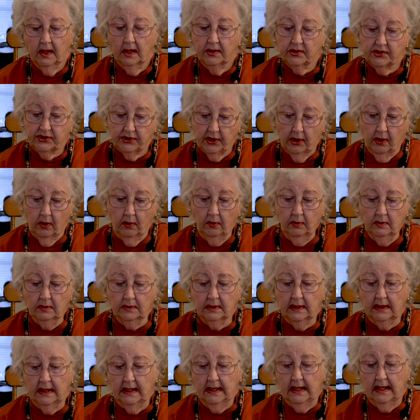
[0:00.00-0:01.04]
So,
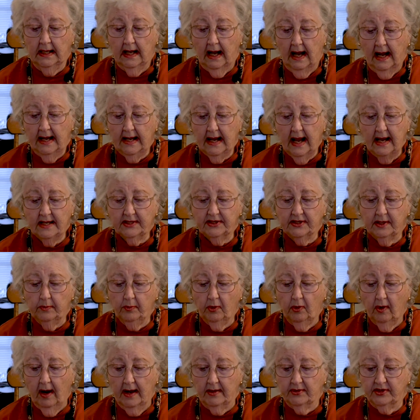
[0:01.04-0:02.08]
I asked some
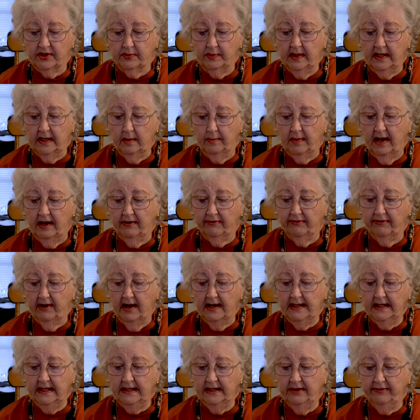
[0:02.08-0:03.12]
groundsmen about
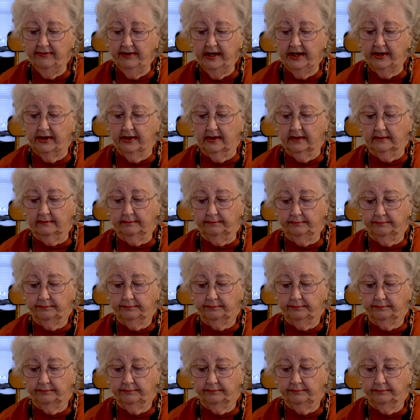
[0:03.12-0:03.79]
finding the vicar.